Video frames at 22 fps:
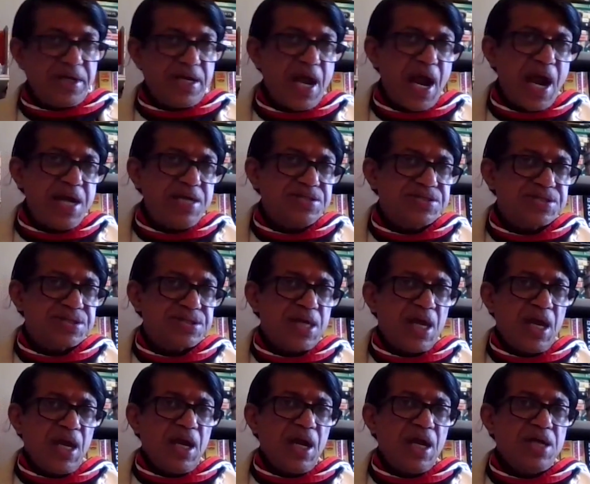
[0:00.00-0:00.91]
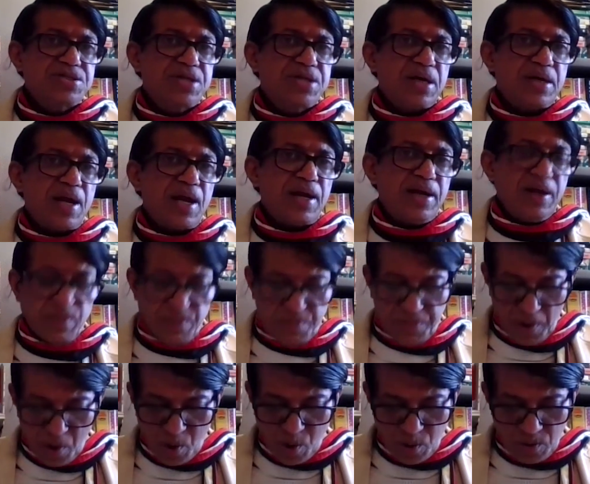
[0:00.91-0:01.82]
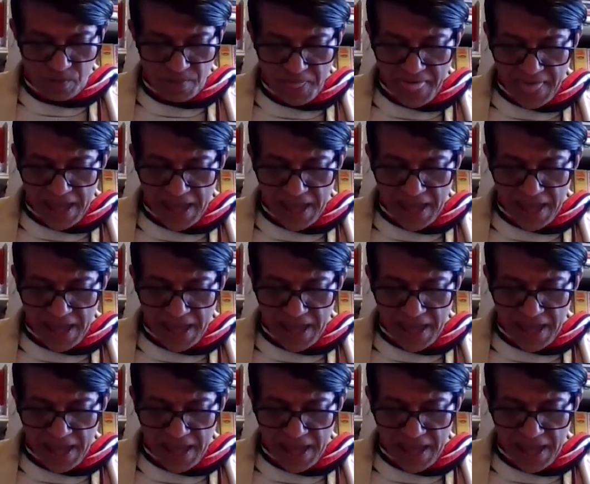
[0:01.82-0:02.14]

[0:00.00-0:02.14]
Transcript: Yeats, Edgar Allan Poe,